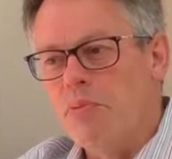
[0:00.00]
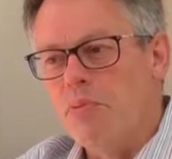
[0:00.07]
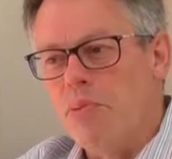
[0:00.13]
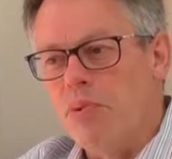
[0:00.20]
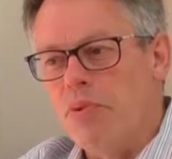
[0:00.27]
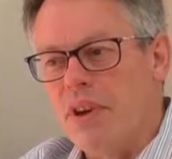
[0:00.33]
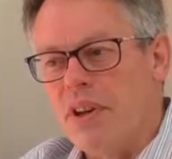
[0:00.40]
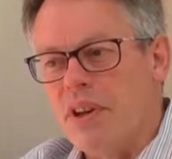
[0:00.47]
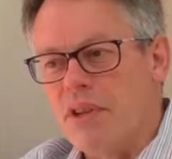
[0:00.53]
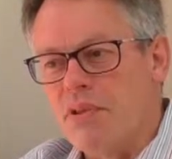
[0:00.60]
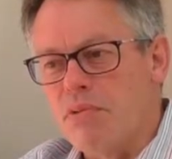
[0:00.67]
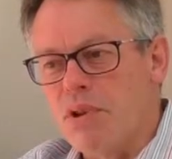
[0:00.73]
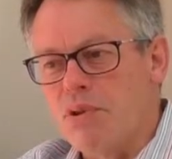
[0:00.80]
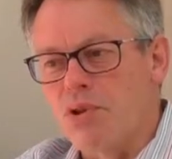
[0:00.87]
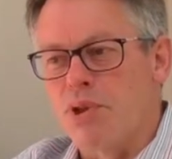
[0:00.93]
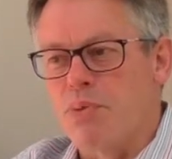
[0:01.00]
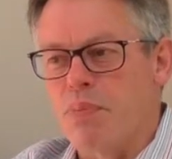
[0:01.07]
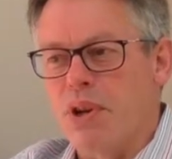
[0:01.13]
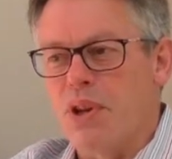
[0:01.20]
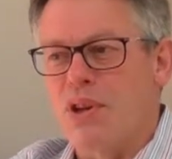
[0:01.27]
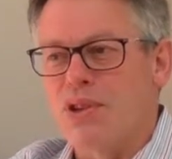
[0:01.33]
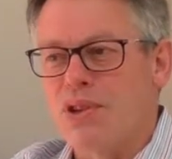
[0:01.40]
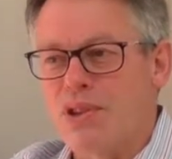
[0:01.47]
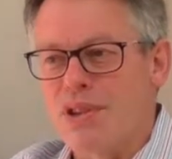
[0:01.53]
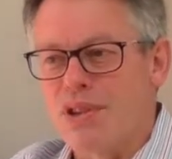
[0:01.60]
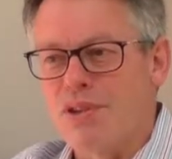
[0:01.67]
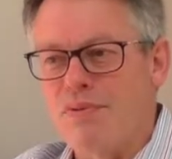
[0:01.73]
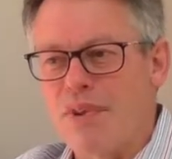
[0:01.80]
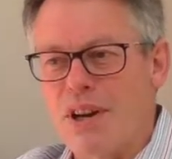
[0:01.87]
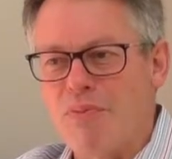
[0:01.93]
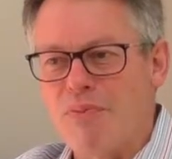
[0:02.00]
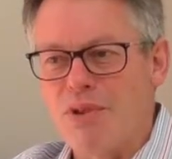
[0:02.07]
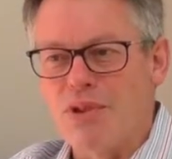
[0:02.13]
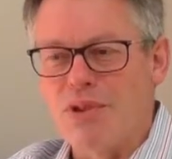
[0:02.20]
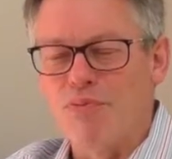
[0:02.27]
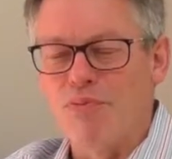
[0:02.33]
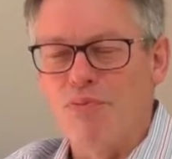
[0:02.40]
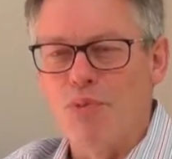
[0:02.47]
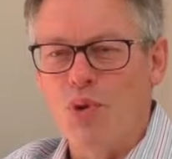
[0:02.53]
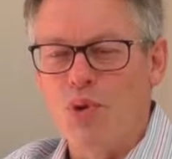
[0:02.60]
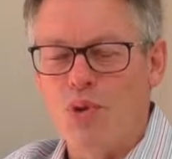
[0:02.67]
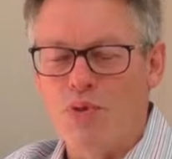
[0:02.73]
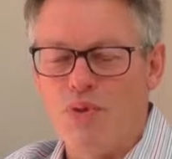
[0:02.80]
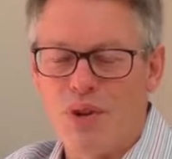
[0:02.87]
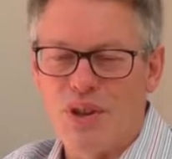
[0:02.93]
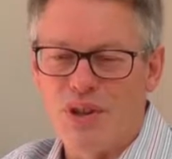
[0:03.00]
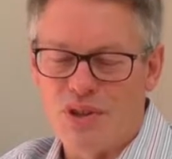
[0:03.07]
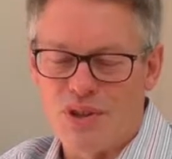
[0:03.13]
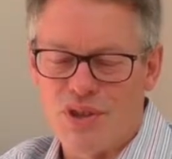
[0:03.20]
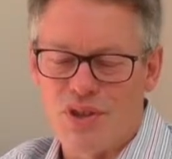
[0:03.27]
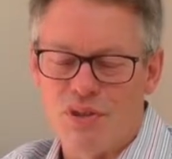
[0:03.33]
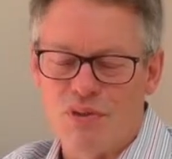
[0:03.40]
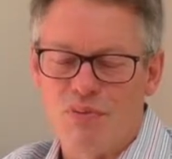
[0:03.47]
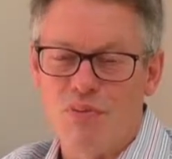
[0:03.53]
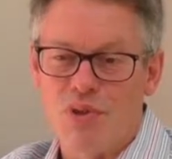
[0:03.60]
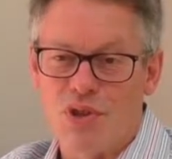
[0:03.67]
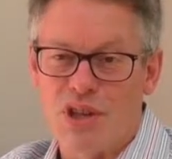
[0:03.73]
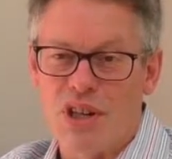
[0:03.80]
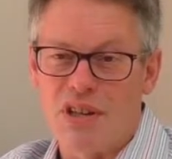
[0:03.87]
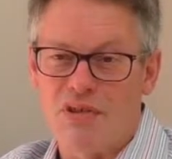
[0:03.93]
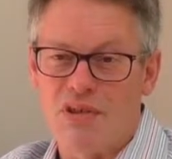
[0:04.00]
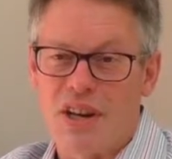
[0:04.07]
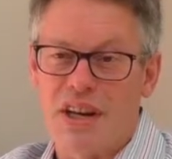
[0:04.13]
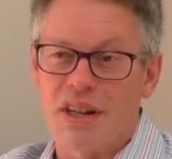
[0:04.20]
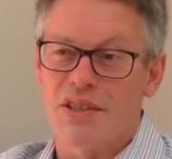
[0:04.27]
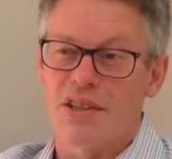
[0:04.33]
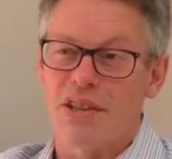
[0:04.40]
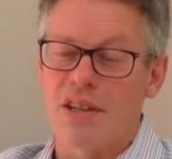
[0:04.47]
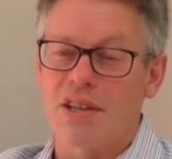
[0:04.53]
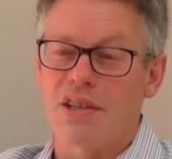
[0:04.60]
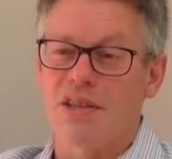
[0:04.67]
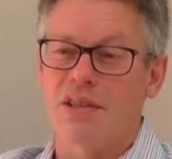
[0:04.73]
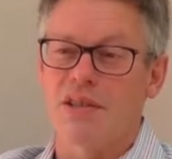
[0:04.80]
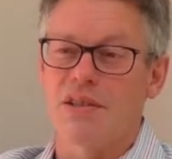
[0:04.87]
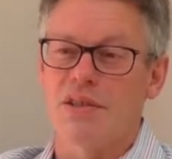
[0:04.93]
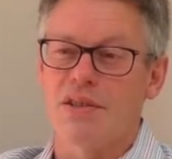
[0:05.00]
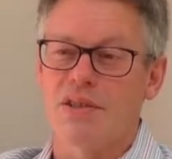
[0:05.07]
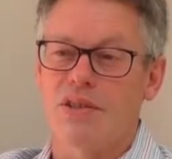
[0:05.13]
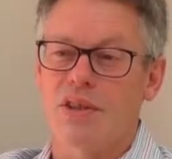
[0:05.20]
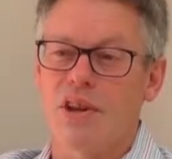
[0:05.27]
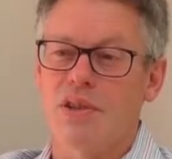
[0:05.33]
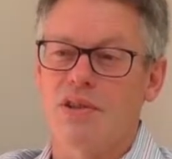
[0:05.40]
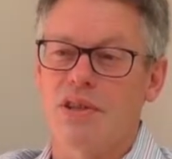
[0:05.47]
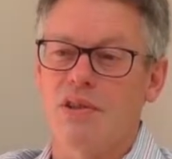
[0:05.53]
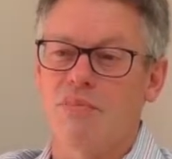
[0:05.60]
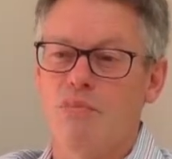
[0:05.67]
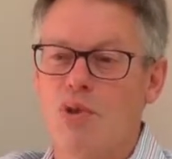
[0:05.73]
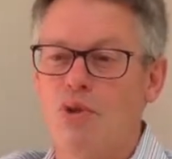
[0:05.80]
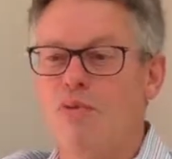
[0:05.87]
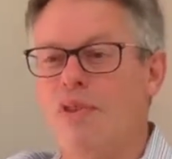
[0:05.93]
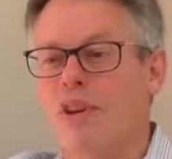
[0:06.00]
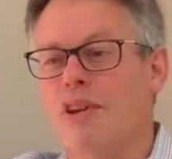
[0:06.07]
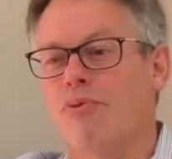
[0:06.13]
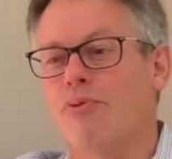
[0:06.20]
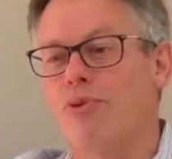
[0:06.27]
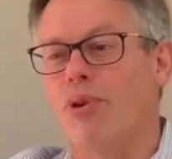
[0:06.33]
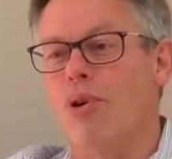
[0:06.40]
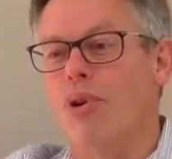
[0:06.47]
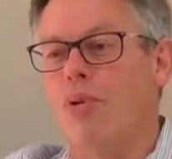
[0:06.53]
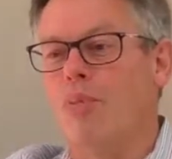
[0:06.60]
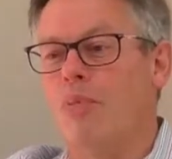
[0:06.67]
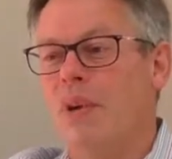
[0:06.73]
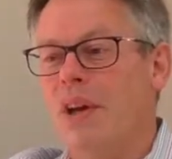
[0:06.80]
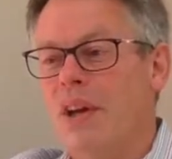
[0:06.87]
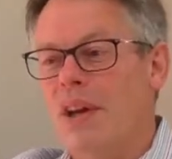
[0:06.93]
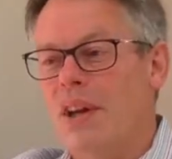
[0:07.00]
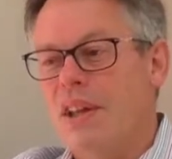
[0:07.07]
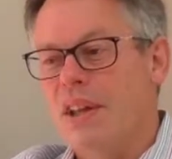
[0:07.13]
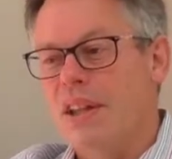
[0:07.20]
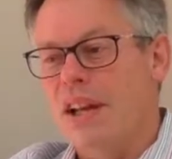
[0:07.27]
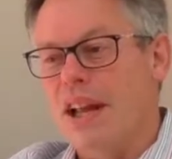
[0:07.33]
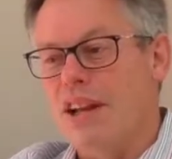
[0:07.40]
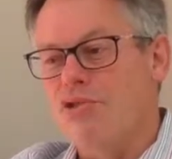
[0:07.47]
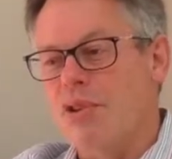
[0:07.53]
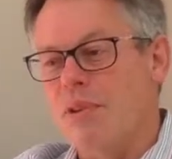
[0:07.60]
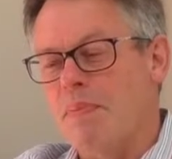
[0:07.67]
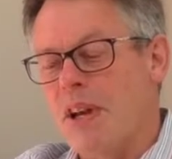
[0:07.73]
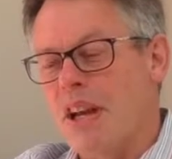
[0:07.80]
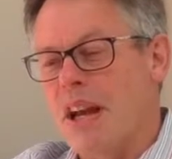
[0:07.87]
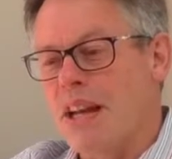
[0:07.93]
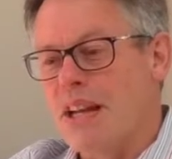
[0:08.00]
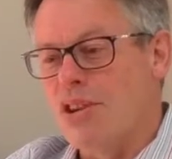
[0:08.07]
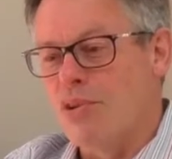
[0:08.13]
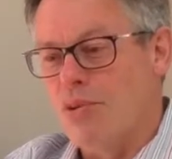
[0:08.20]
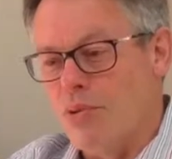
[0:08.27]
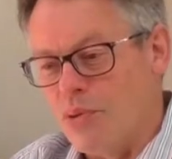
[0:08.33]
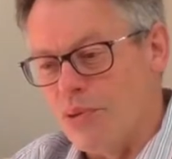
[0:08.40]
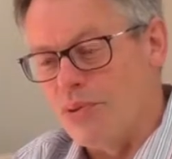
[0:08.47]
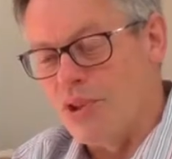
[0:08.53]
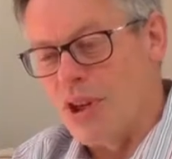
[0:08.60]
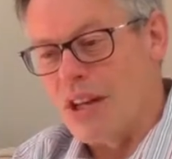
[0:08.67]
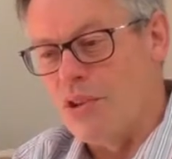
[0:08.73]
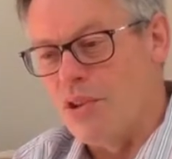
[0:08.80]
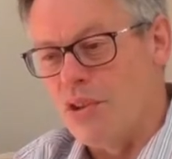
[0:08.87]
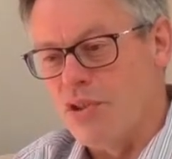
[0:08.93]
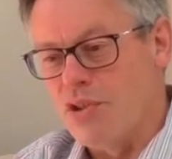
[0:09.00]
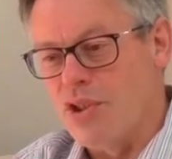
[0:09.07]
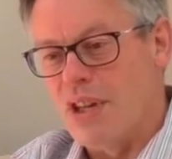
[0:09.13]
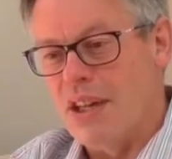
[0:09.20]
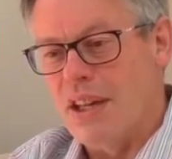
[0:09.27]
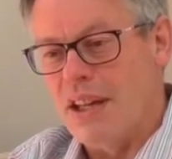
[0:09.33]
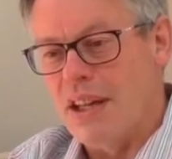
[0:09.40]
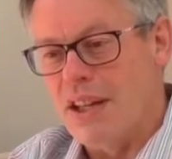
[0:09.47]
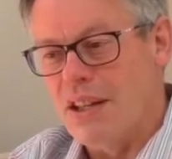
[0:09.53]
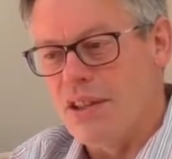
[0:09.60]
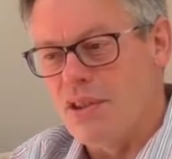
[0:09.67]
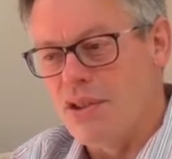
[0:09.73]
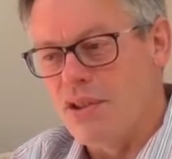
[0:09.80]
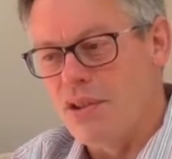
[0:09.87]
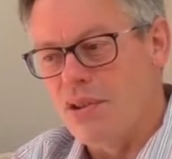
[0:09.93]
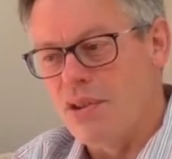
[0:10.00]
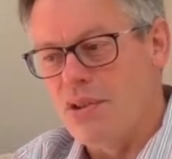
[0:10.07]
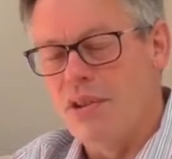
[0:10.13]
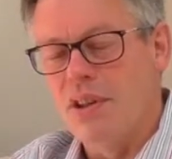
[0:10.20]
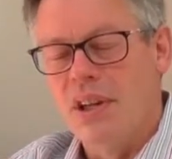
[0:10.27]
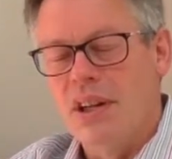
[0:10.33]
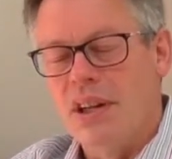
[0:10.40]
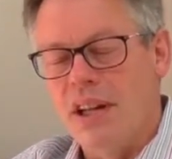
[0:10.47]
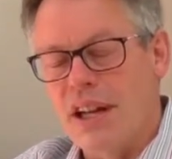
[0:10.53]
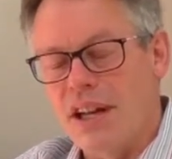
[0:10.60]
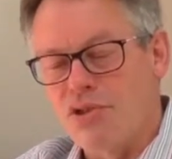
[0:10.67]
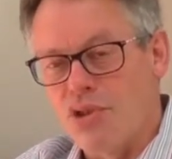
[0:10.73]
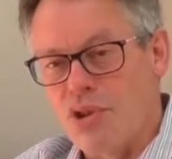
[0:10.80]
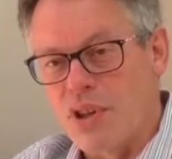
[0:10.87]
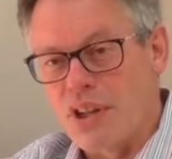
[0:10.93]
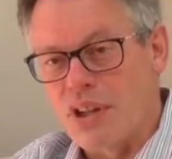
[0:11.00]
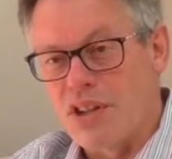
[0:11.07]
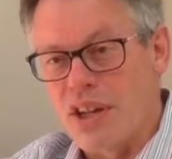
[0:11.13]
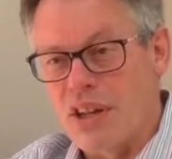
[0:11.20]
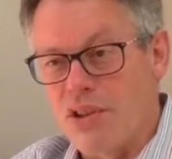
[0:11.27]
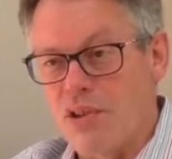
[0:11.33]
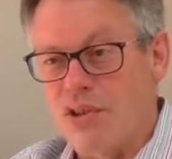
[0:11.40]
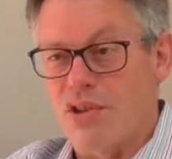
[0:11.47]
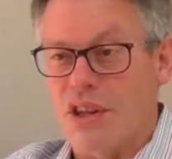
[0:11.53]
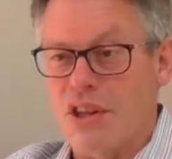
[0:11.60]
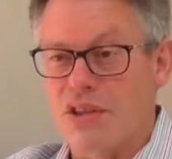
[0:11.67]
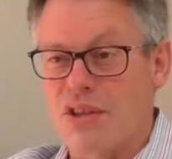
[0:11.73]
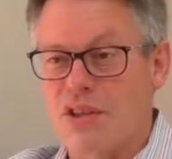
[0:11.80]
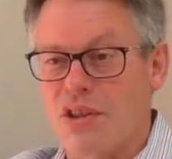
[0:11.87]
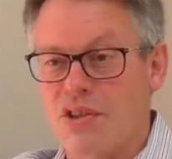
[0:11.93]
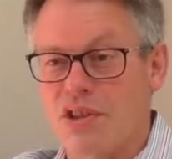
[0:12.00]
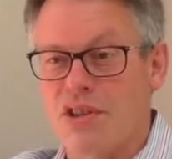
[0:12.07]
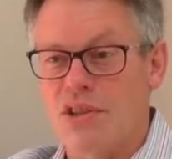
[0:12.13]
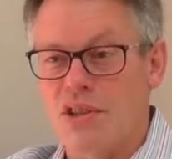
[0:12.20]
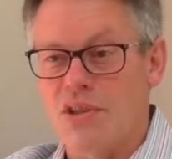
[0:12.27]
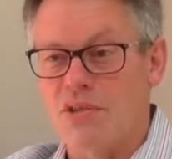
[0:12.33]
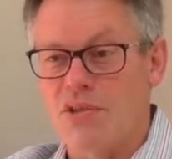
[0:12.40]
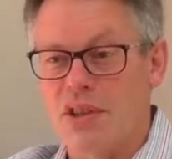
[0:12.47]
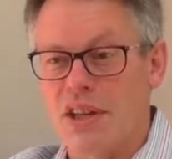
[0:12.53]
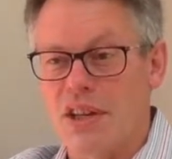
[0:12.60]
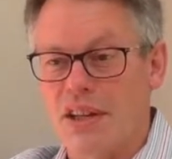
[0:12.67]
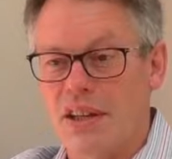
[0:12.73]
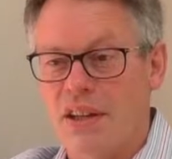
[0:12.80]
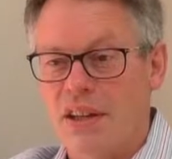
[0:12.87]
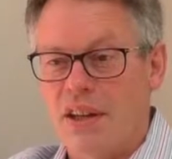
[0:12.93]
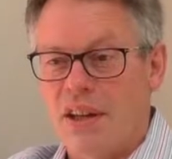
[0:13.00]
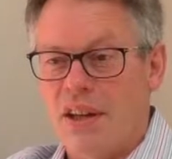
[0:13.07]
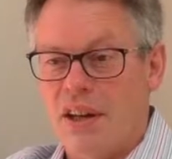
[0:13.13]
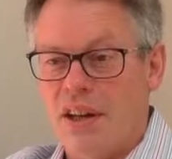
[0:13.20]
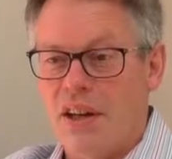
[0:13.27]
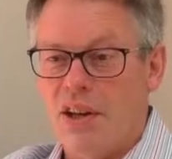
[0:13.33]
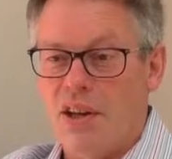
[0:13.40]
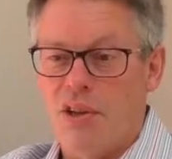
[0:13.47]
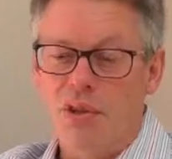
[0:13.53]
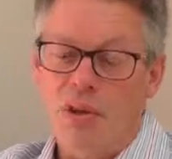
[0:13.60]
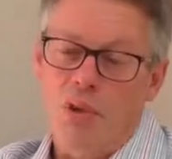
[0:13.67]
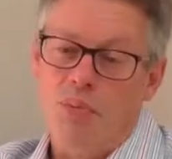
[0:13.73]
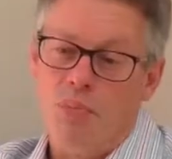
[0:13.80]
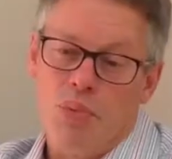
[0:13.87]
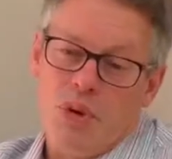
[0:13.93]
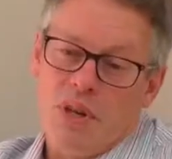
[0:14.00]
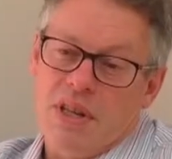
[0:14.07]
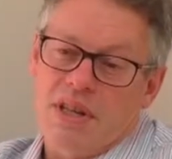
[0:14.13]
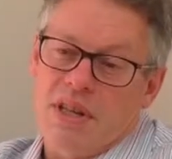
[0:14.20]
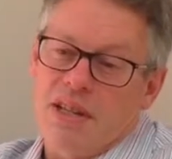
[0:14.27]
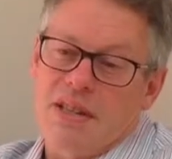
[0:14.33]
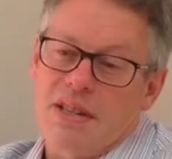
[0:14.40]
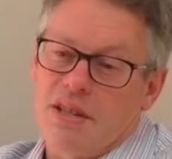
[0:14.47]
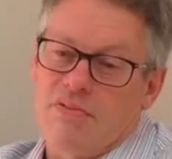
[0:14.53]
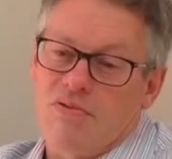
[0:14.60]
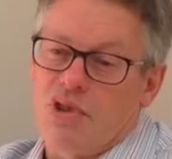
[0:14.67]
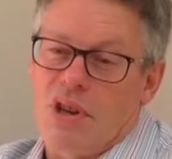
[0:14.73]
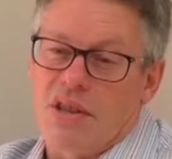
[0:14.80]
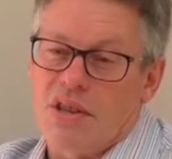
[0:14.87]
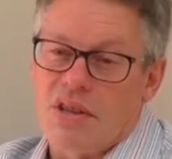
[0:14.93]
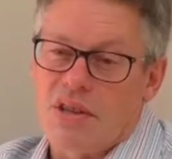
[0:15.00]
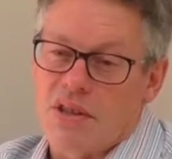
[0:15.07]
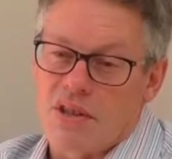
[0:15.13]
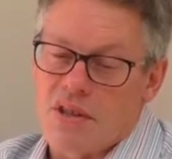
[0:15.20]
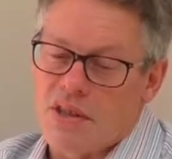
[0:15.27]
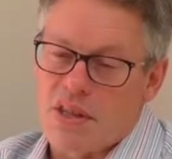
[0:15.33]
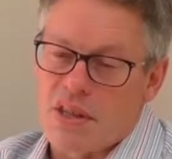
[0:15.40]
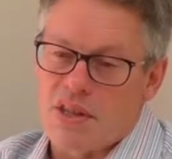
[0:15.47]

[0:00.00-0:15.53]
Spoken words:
provided a real spur to the development of more advanced machinery. And so they started moving from the electromechanical technology into electronic technology. They started using the predecessors of transistors.